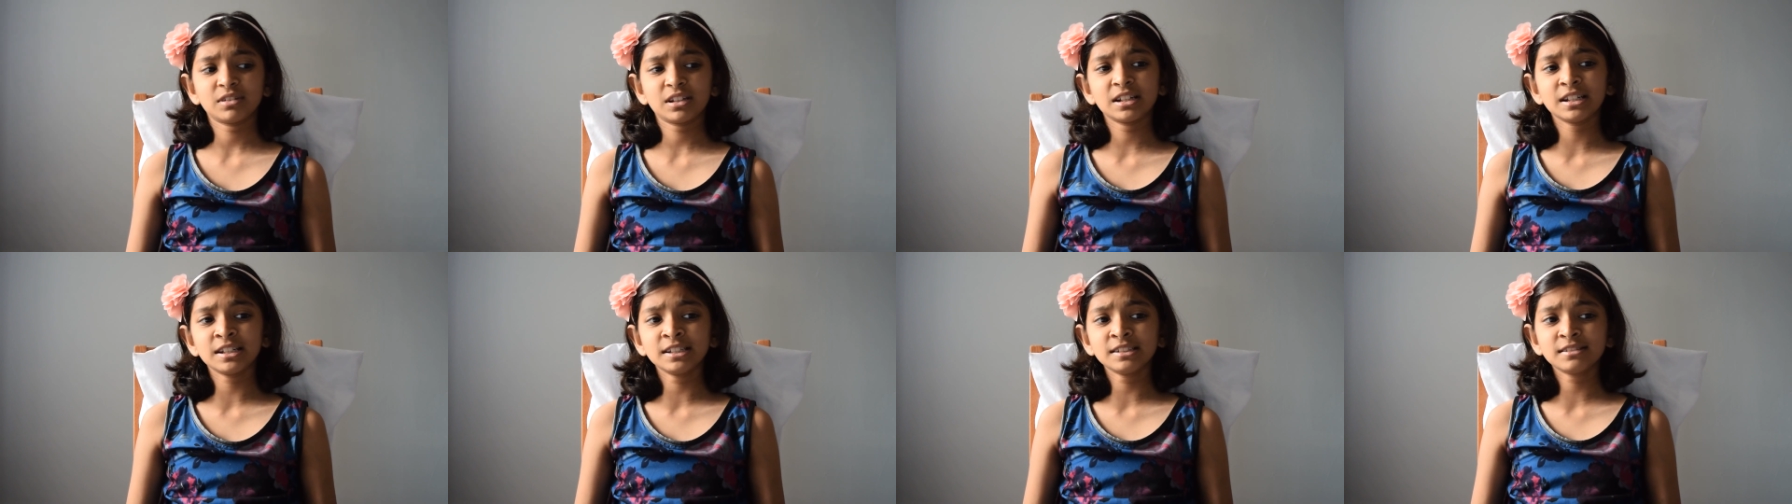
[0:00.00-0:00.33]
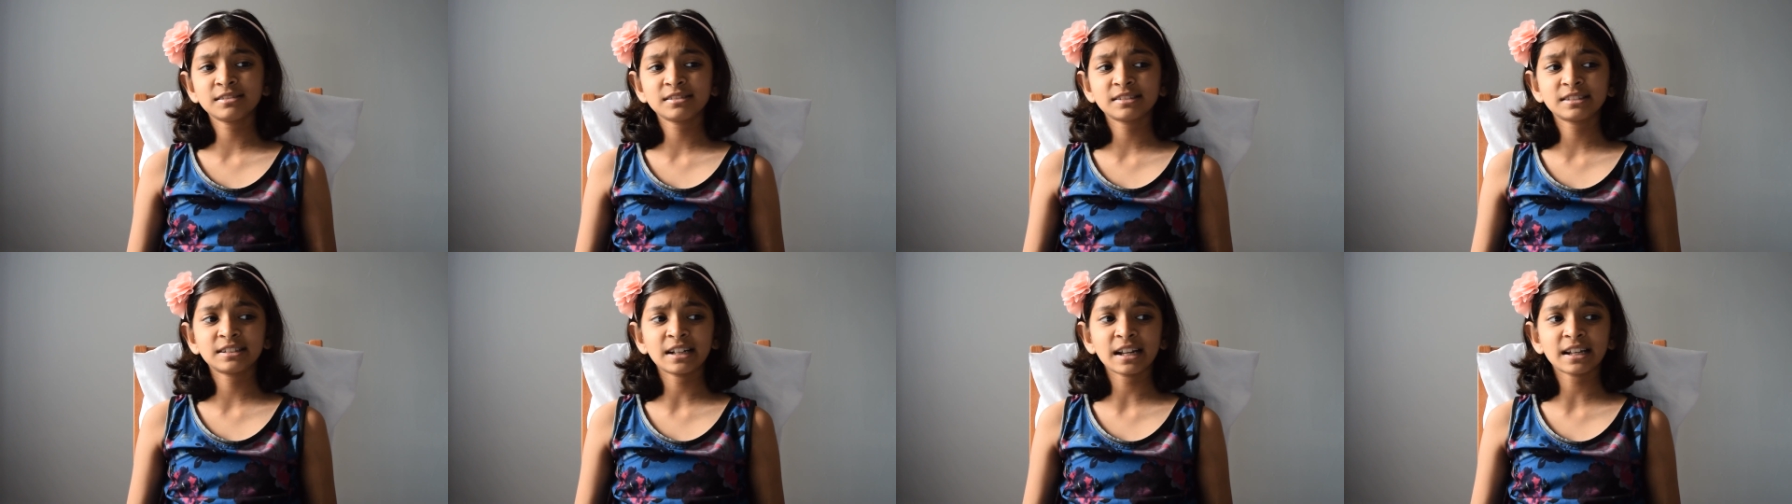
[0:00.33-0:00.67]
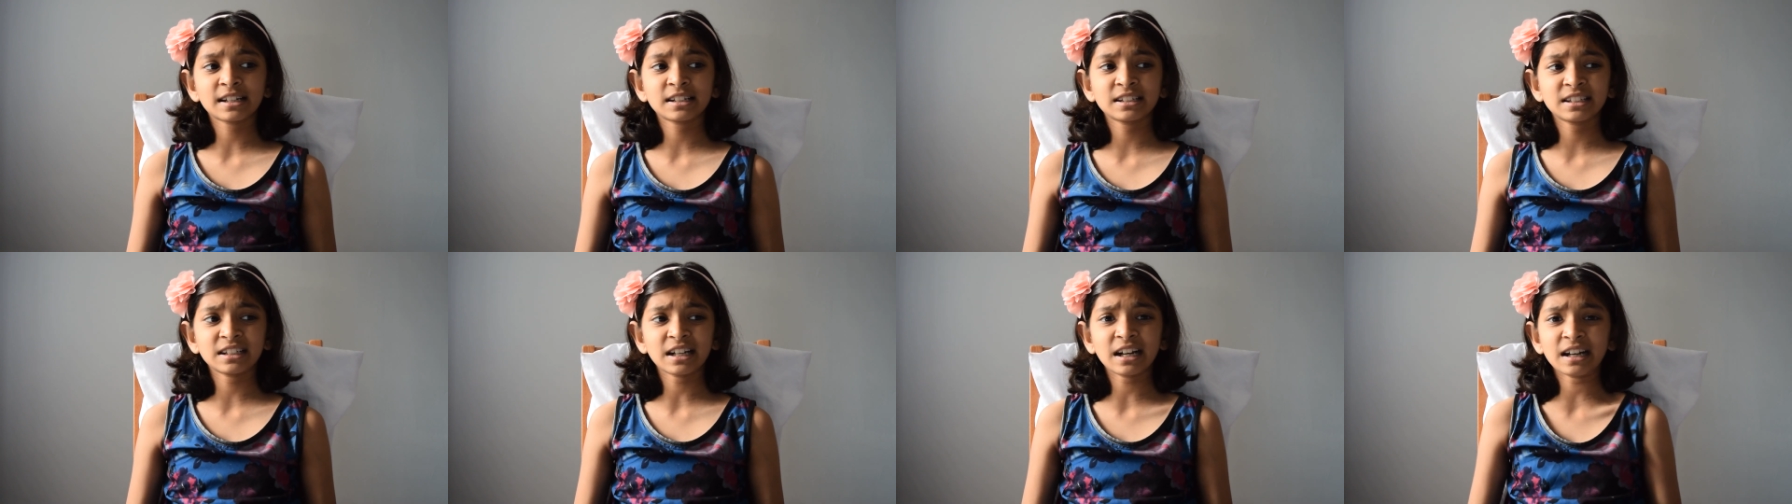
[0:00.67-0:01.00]
is
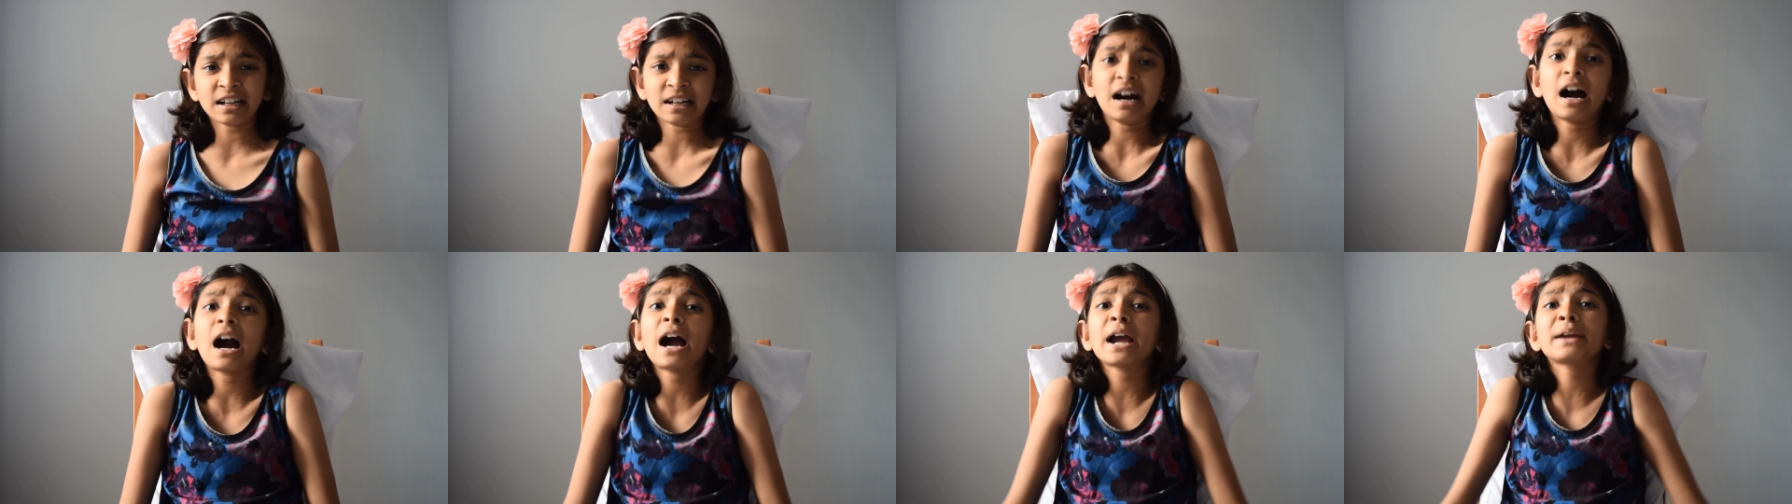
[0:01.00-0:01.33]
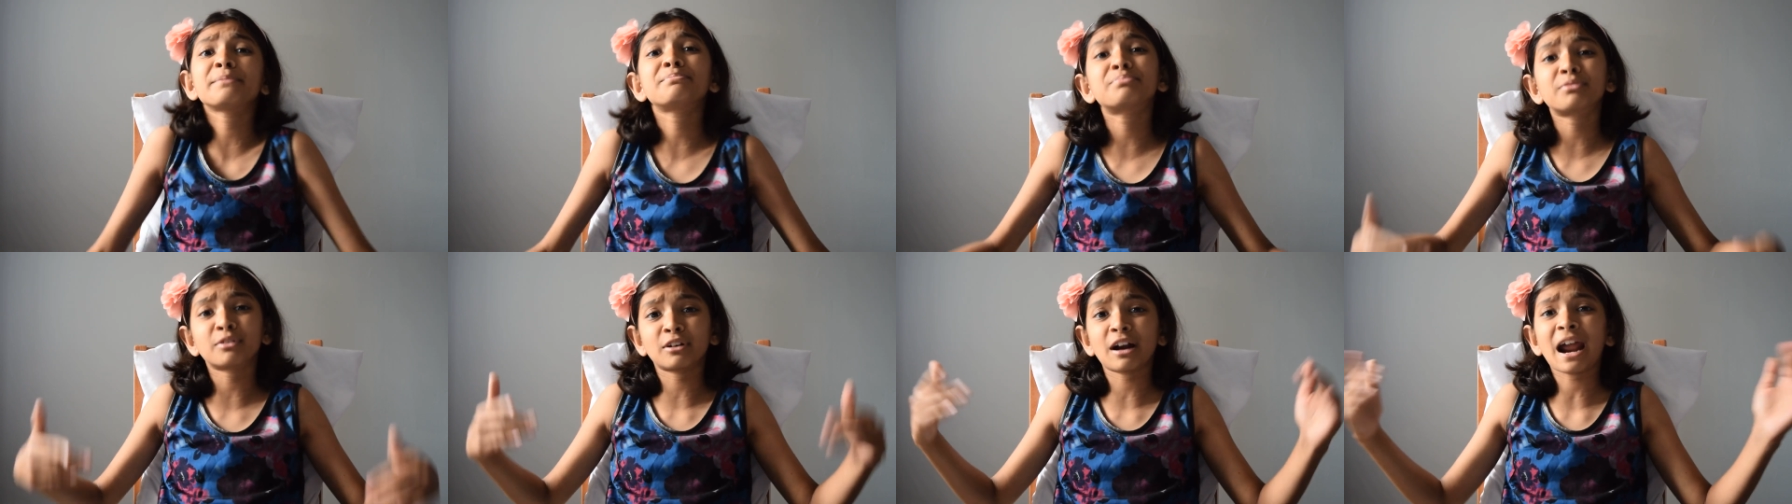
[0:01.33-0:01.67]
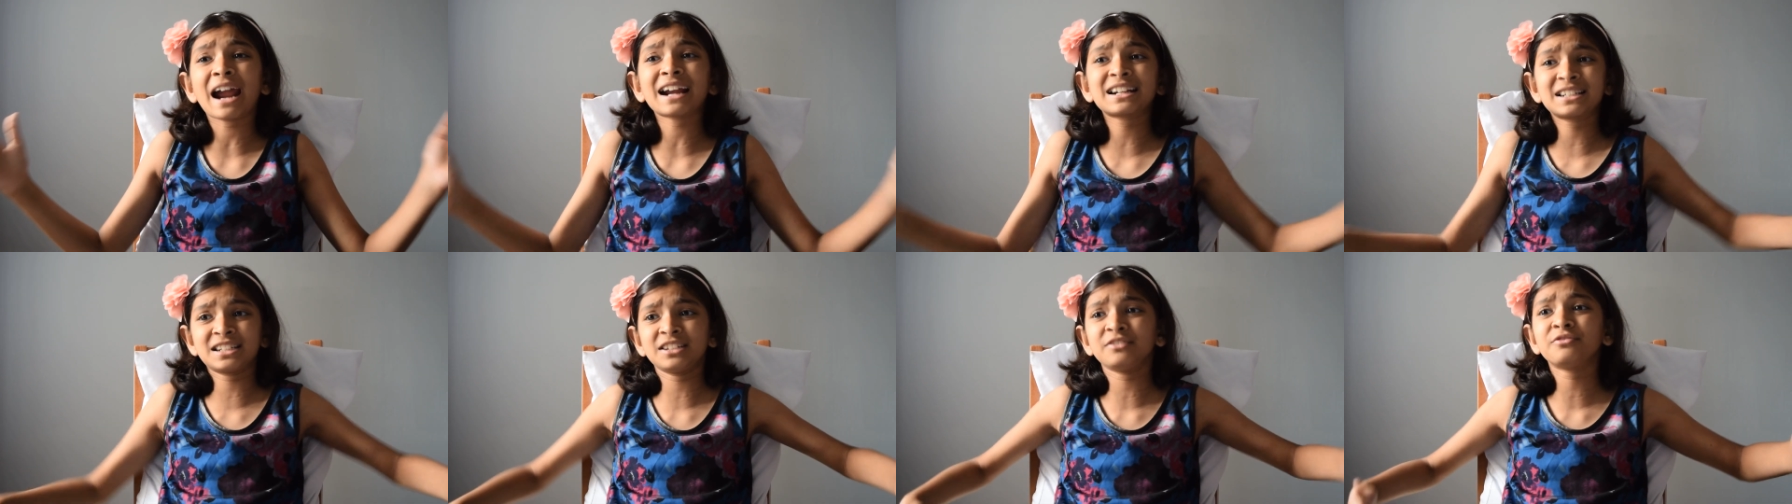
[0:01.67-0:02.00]
like a
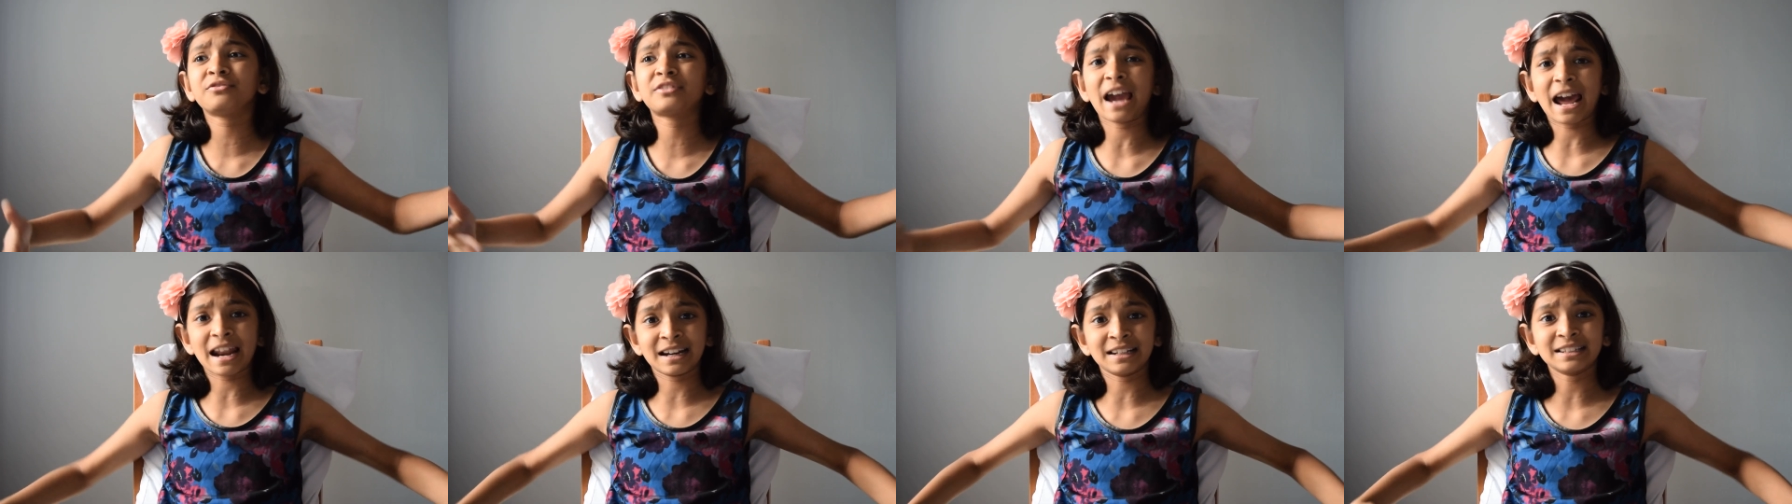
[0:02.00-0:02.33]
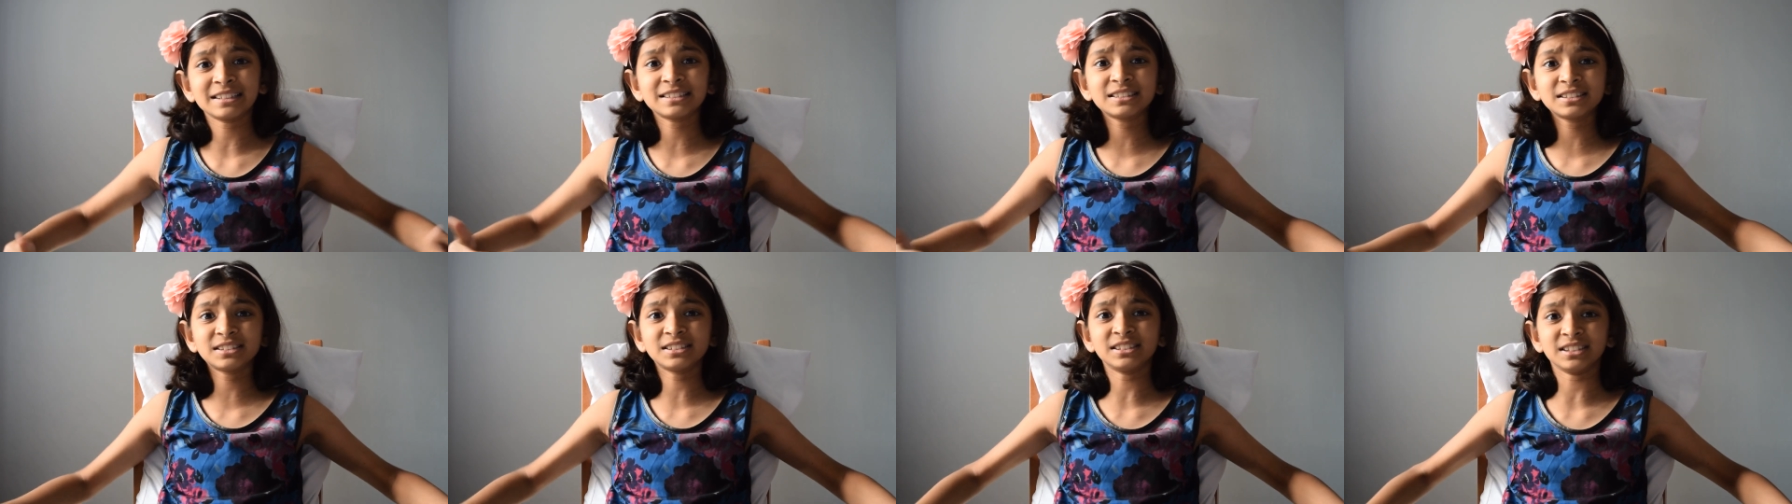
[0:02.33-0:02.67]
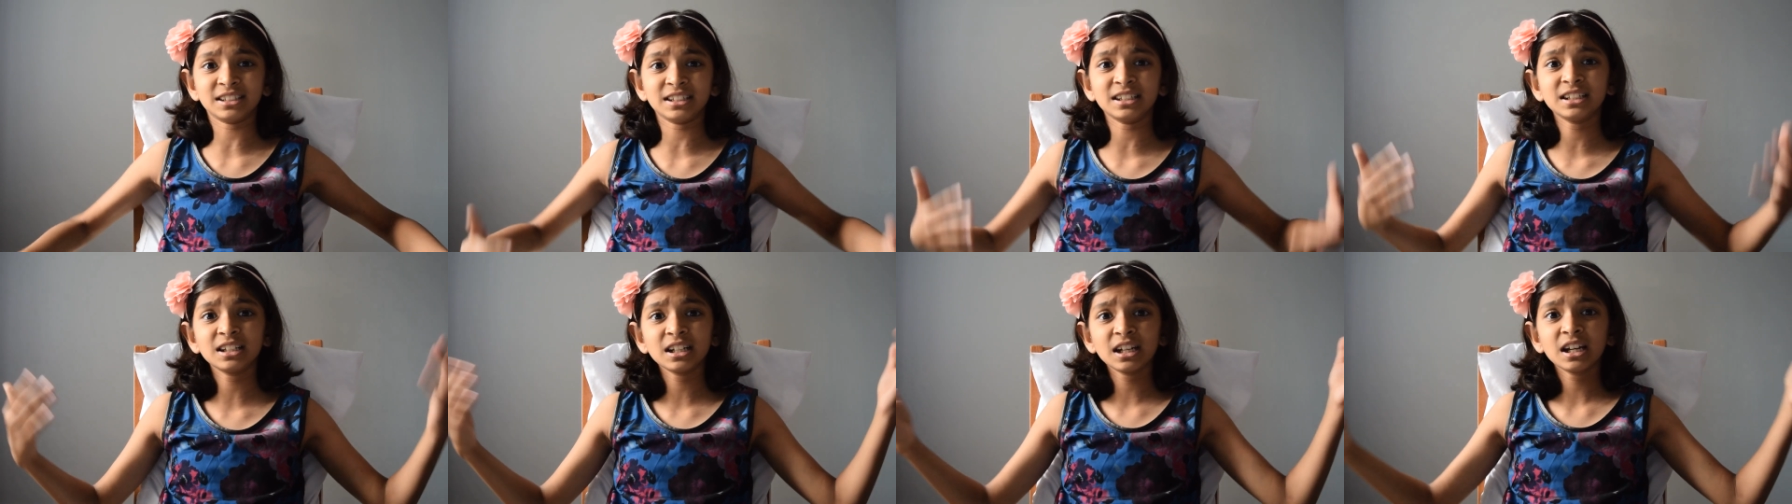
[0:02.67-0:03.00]
hyperactive
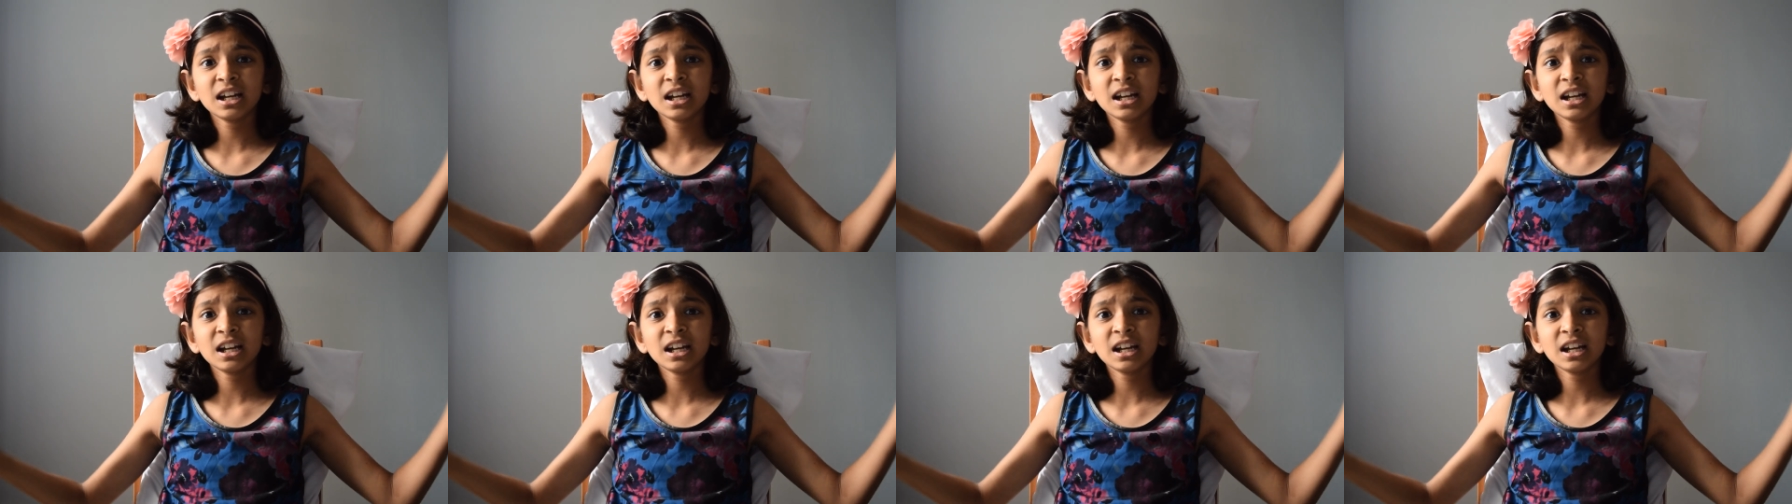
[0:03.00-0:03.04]
galaxy